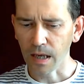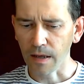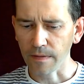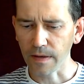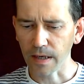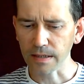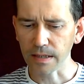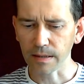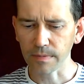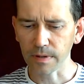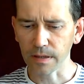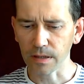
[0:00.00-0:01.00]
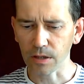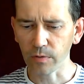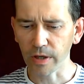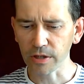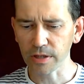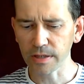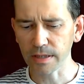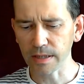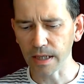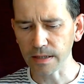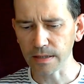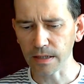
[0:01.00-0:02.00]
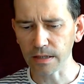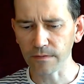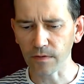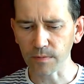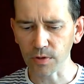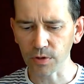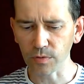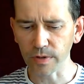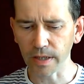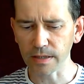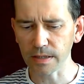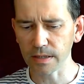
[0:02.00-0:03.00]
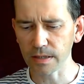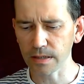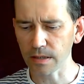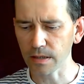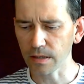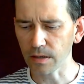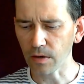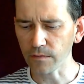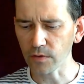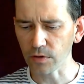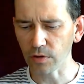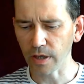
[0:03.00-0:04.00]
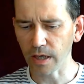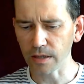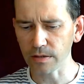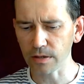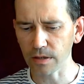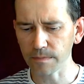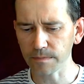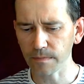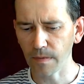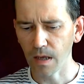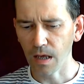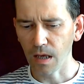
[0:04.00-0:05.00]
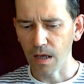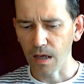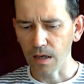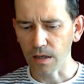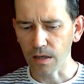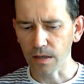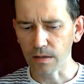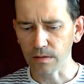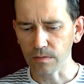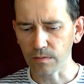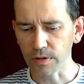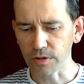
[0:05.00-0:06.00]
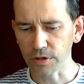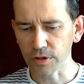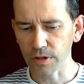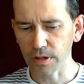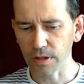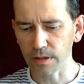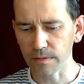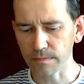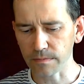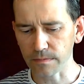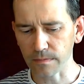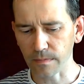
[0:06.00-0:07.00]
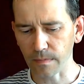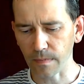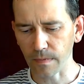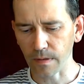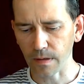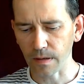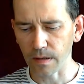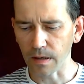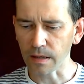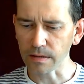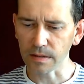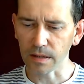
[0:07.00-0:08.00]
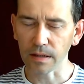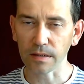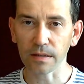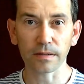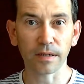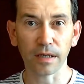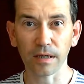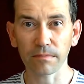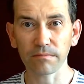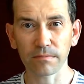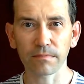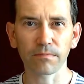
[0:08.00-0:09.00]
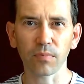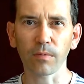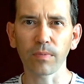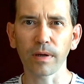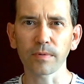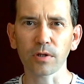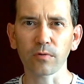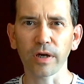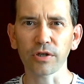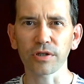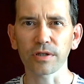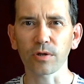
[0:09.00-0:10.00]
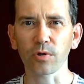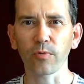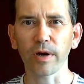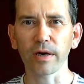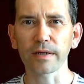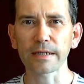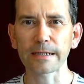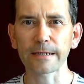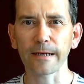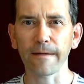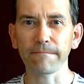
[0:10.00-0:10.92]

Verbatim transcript: There are some questions and answers from students of Dr. Hunter, which he answered their problems, questions or queries.